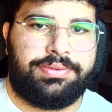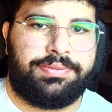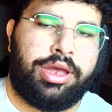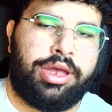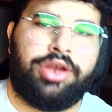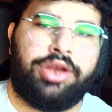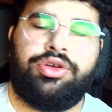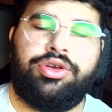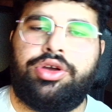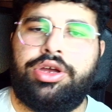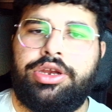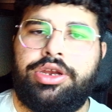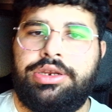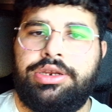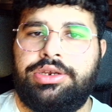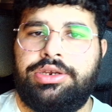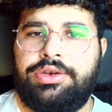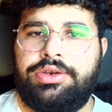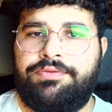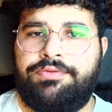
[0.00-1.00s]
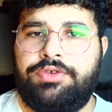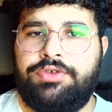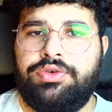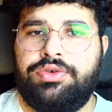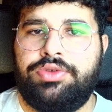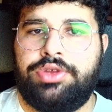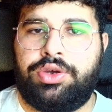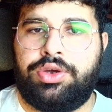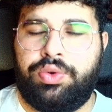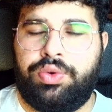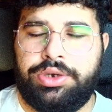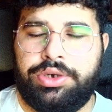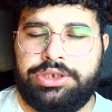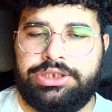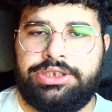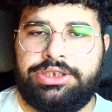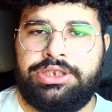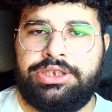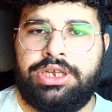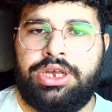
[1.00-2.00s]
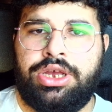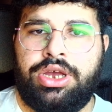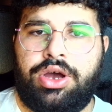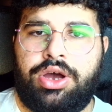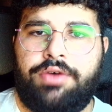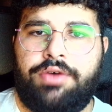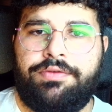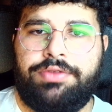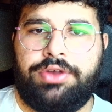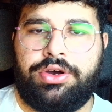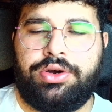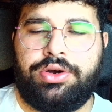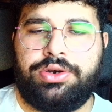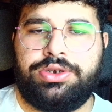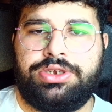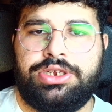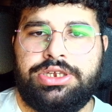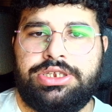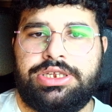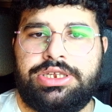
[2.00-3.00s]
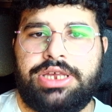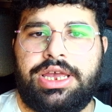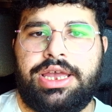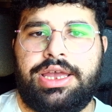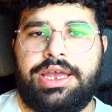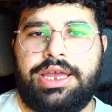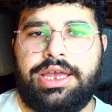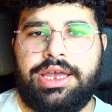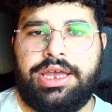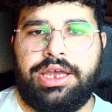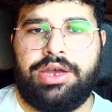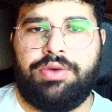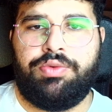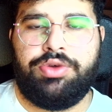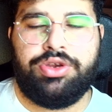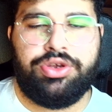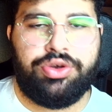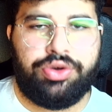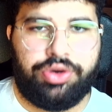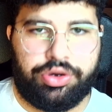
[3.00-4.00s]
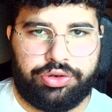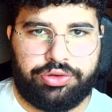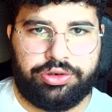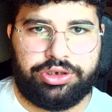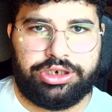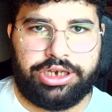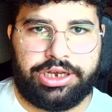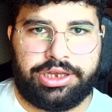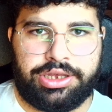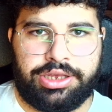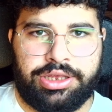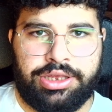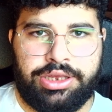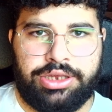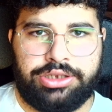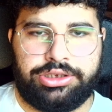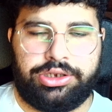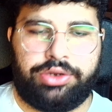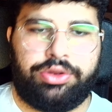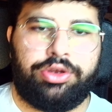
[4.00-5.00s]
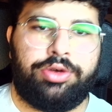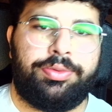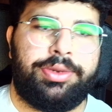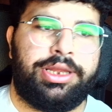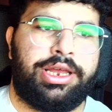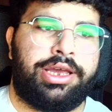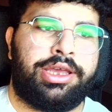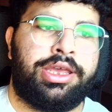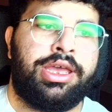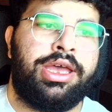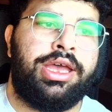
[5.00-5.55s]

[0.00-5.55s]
And you can view the quests of the horses when you go to Jack. So there'll be like